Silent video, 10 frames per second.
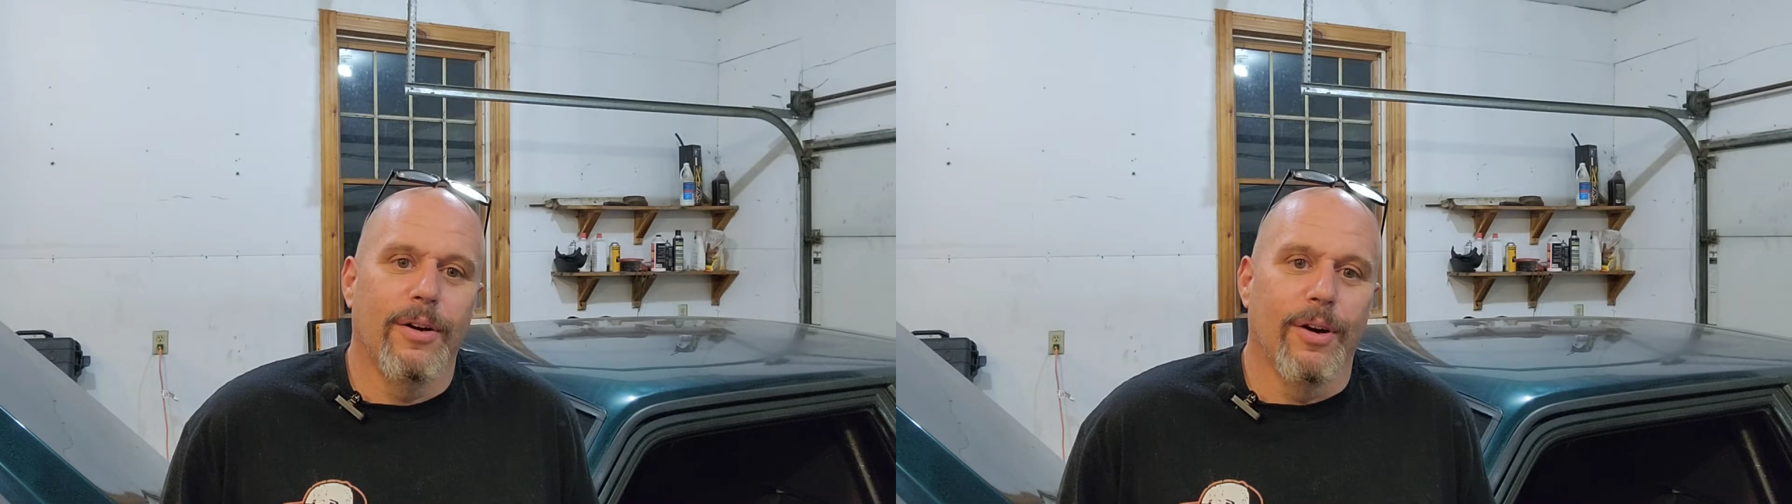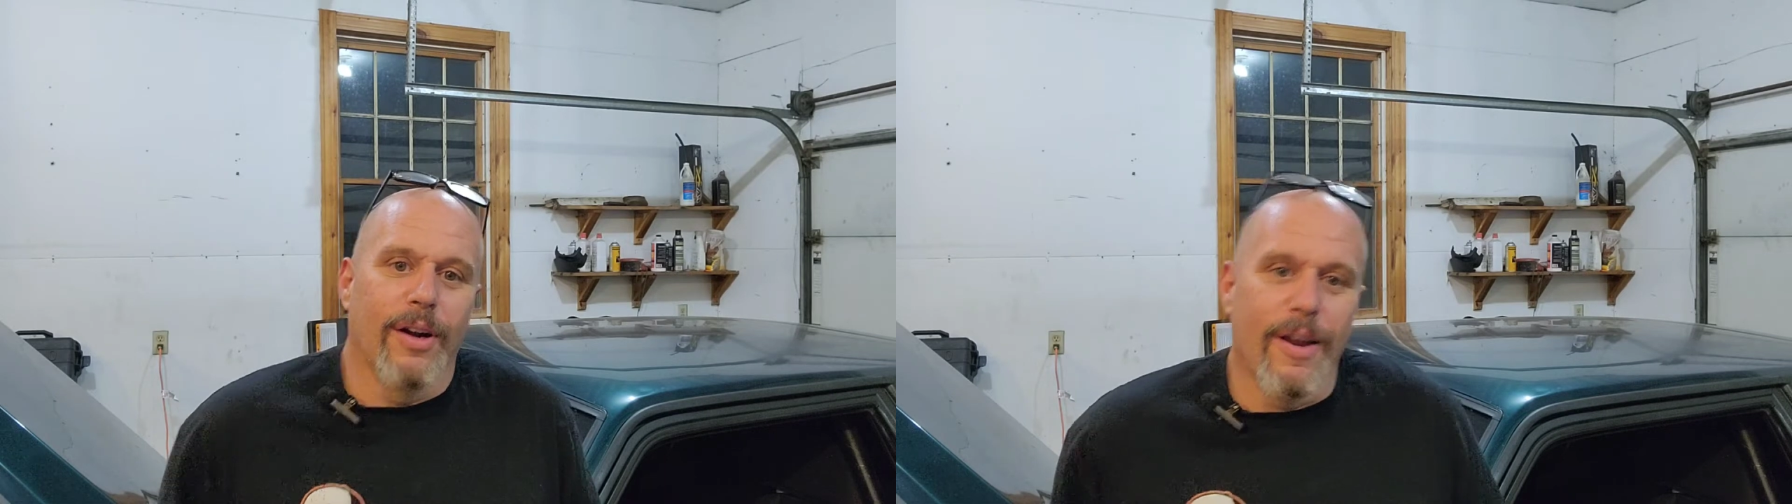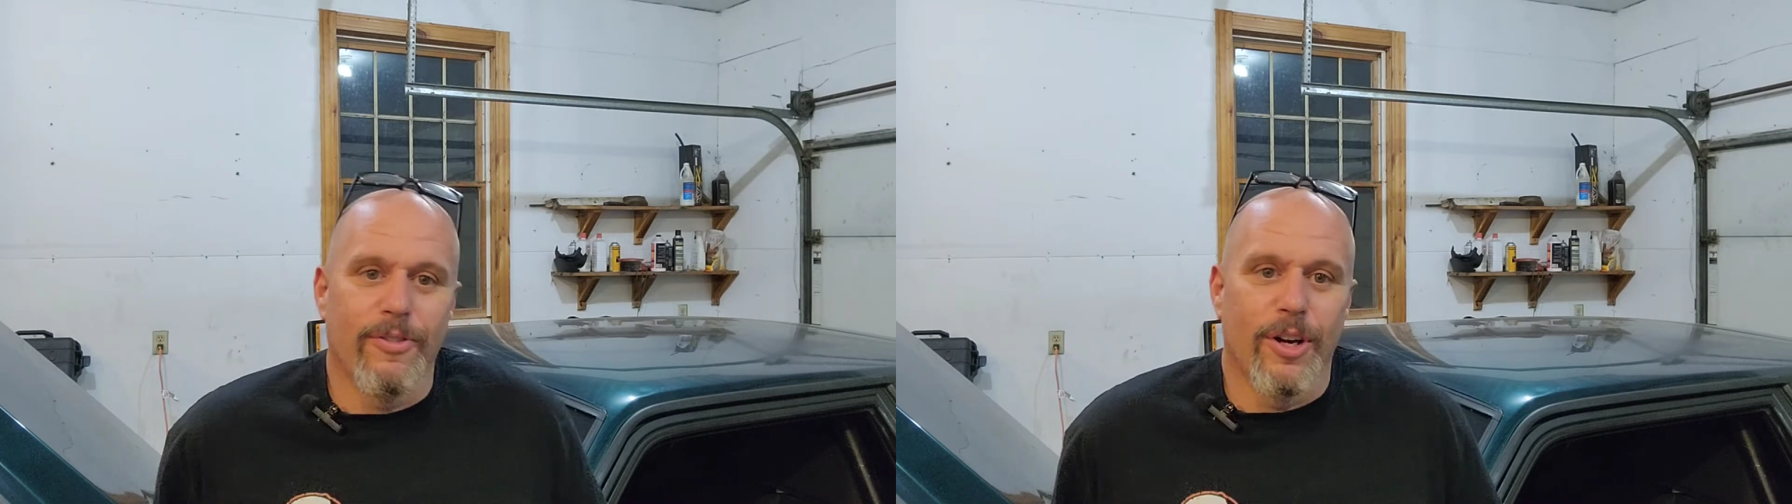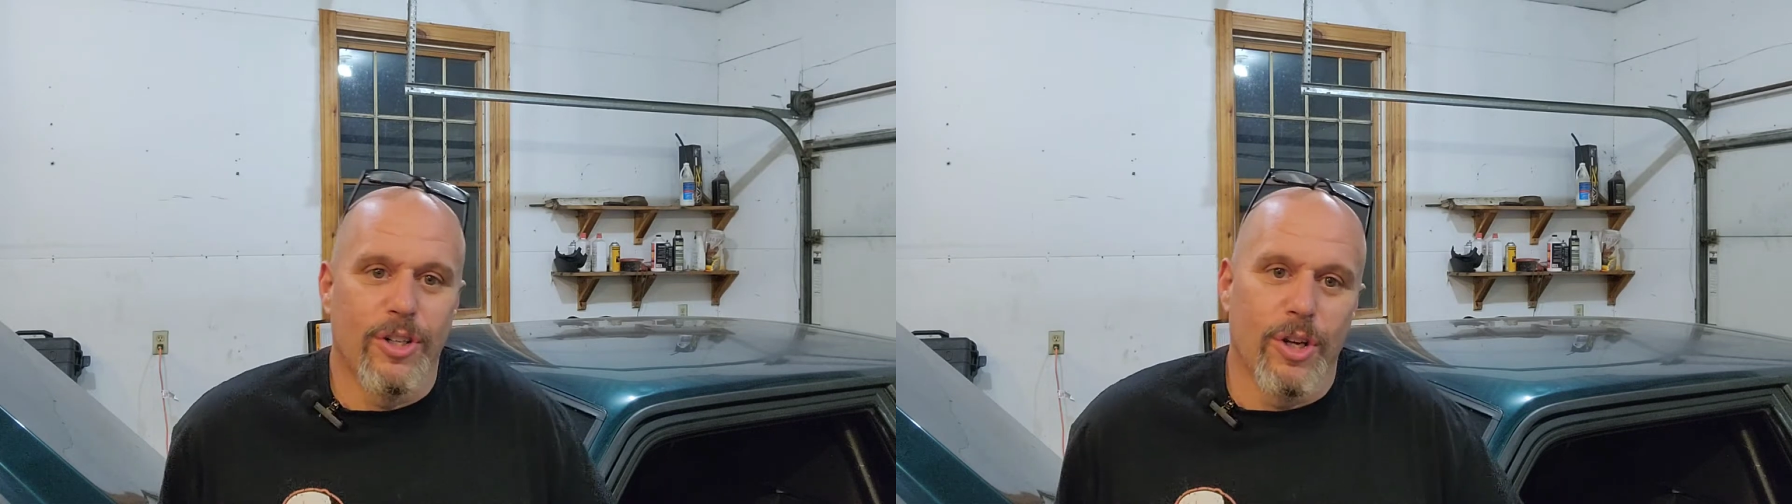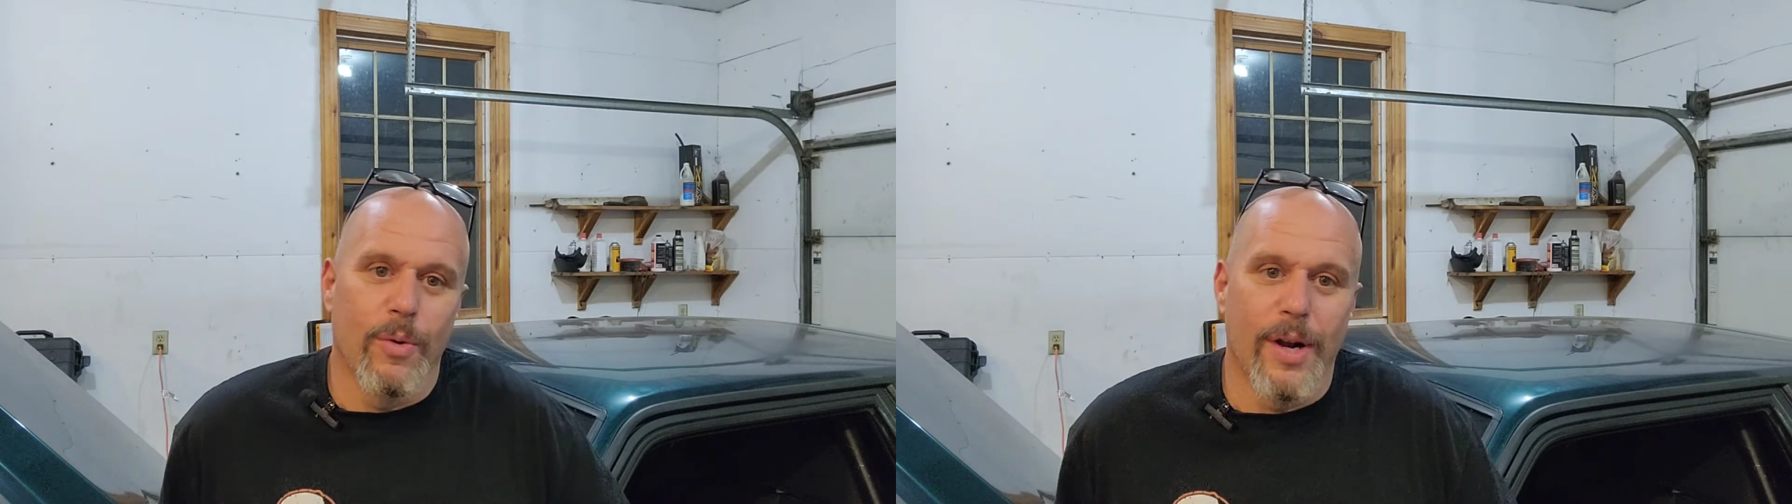or after I
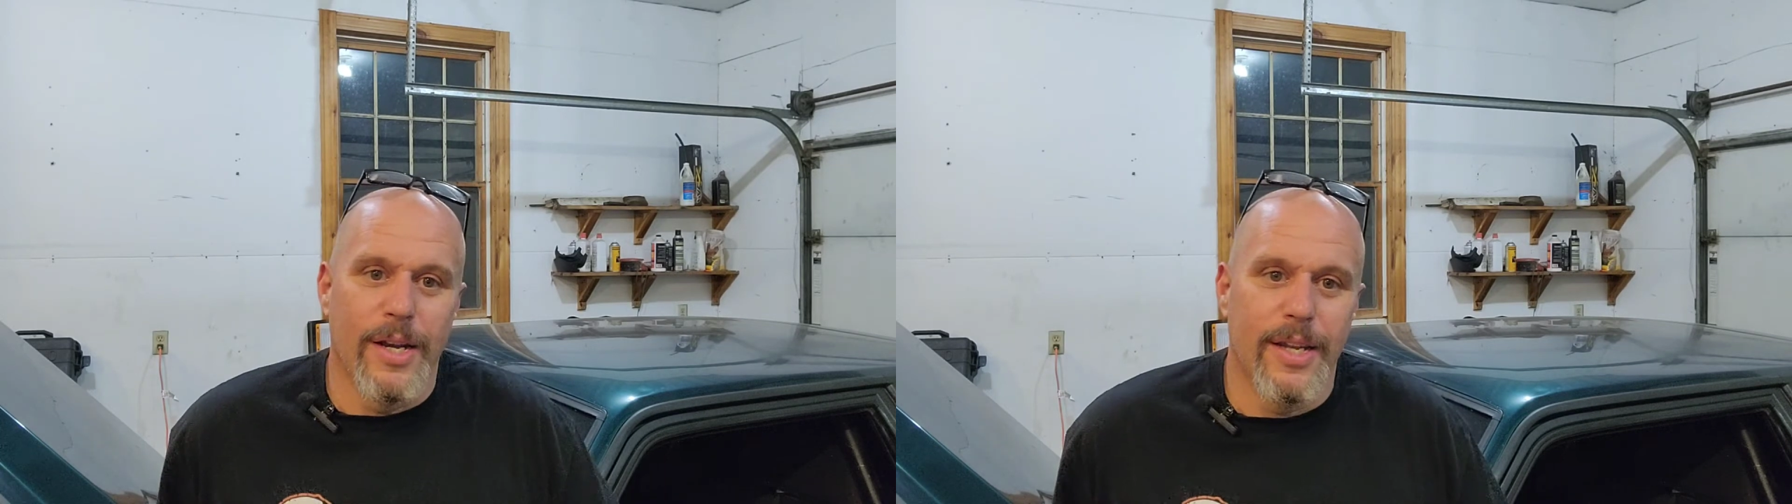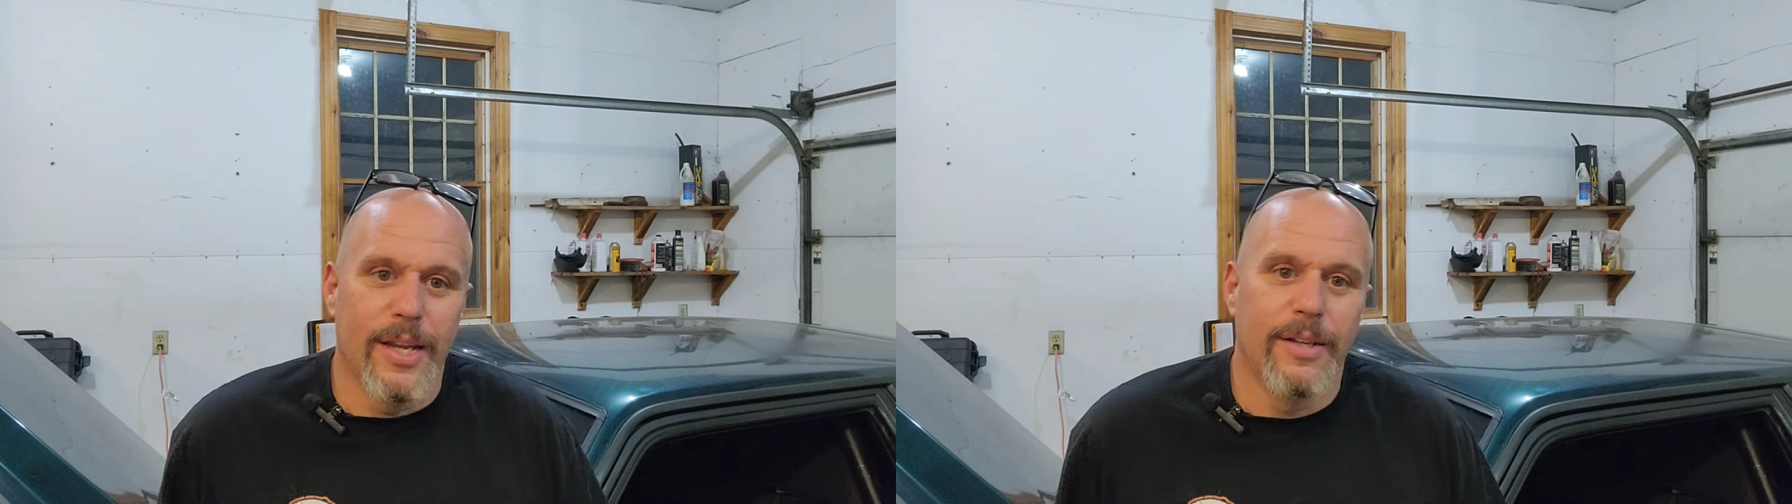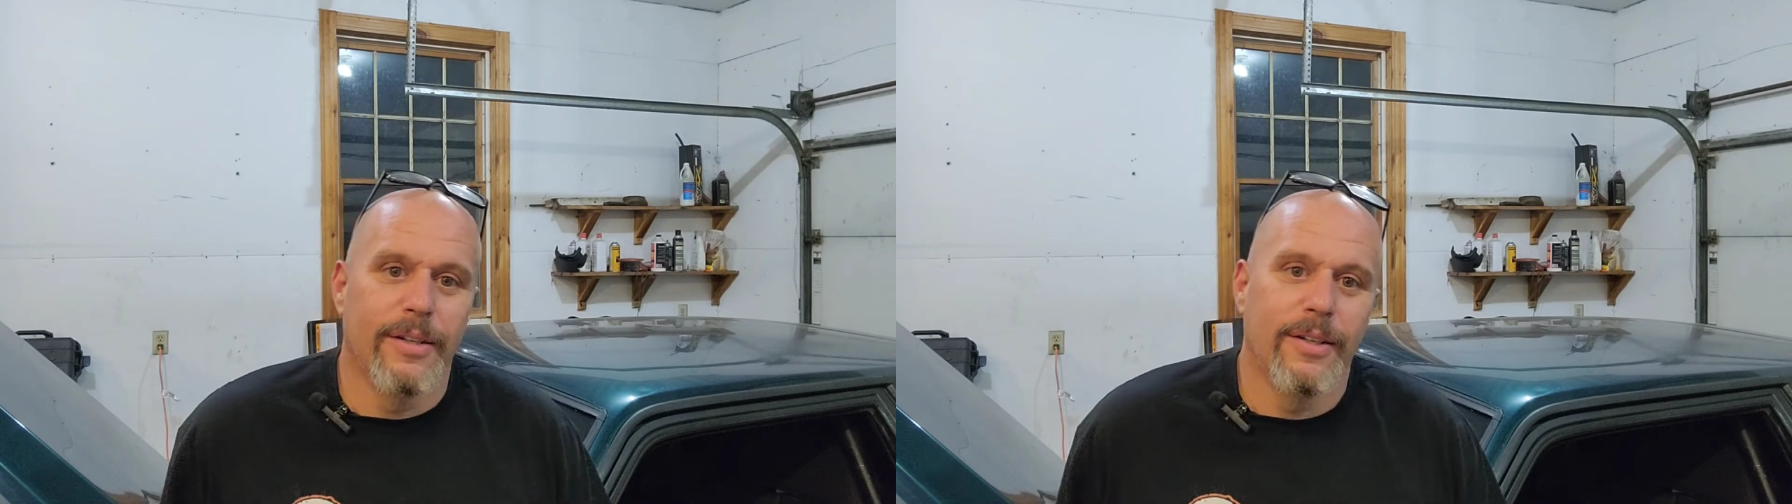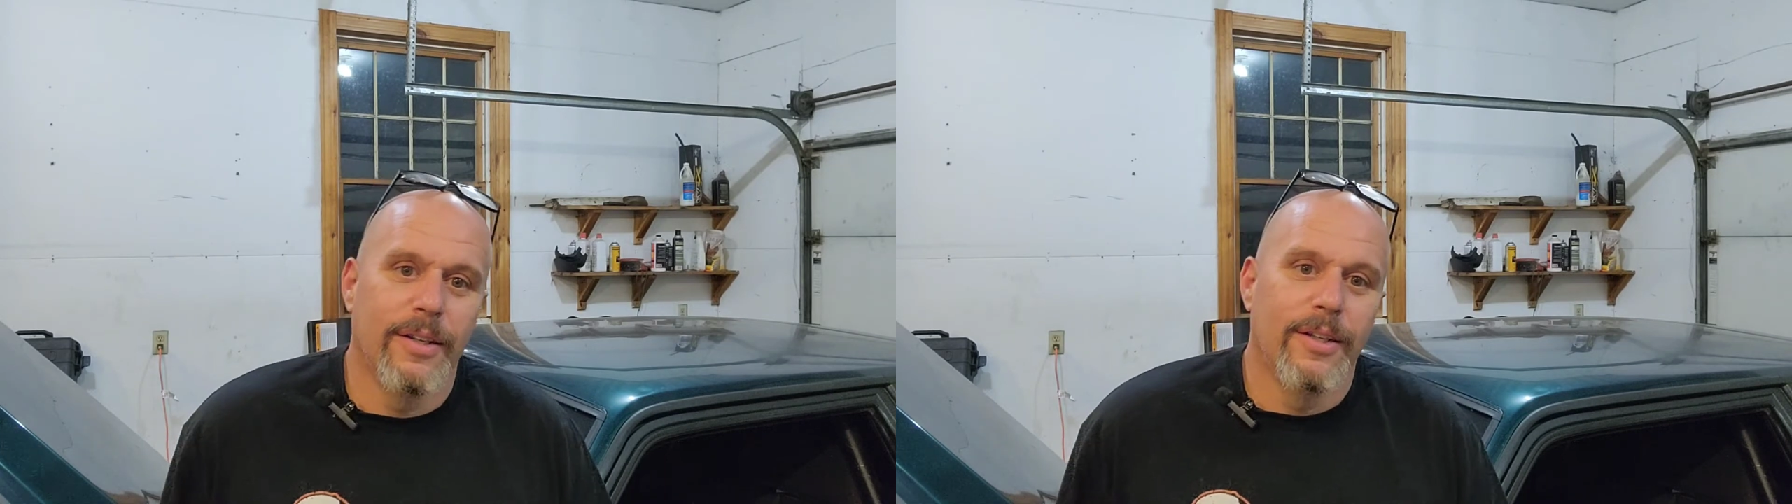show you what I did